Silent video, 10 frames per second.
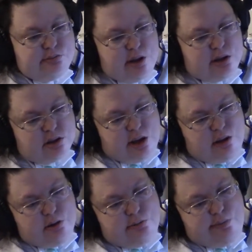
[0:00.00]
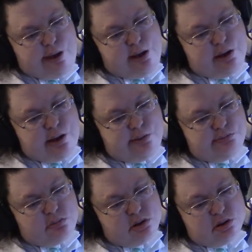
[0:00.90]
because I go to bed and
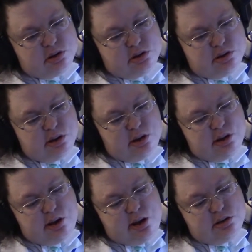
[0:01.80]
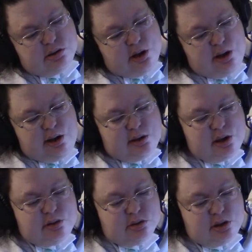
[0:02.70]
I'm just instantly
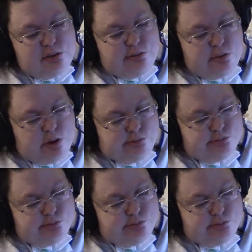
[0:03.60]
toasty warm.